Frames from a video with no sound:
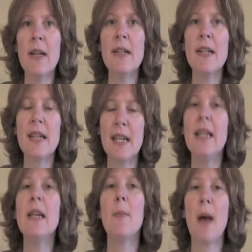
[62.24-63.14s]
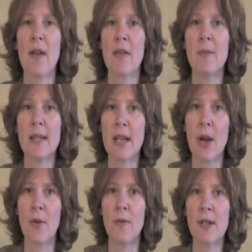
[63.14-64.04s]
to think about
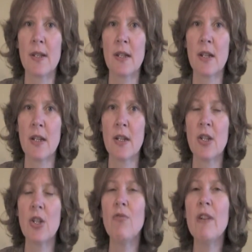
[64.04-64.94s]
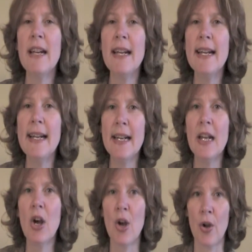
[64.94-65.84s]
themselves, to really
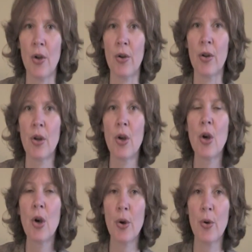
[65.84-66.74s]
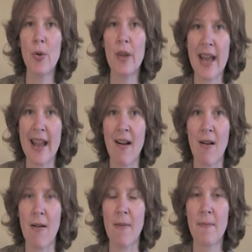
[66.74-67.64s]
learn who they
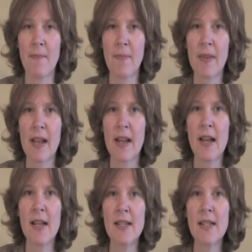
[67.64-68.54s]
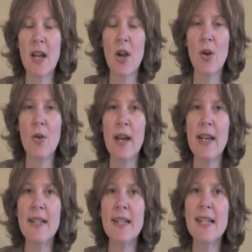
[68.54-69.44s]
are. So
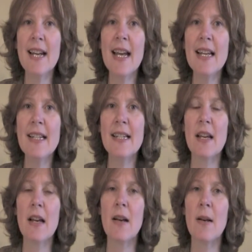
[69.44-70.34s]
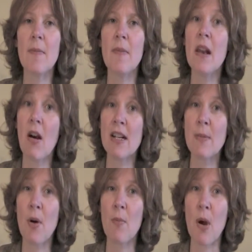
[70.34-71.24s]
in today's
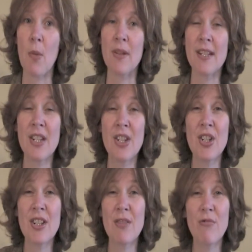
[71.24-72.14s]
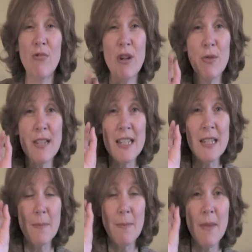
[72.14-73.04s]
lightbulb moments, it's just a real
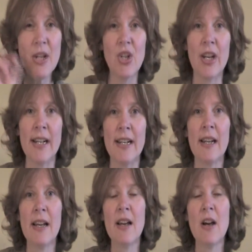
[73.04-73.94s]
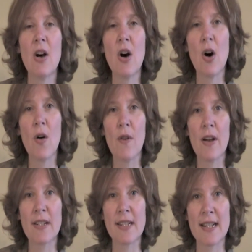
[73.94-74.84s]
smidgen of
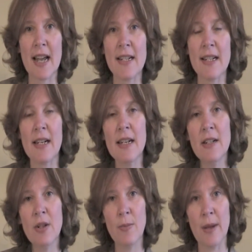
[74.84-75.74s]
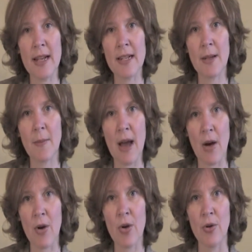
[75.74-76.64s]
understanding a little bit
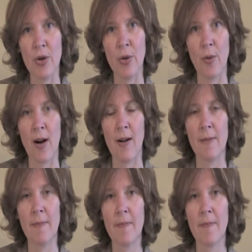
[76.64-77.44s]
about who you are.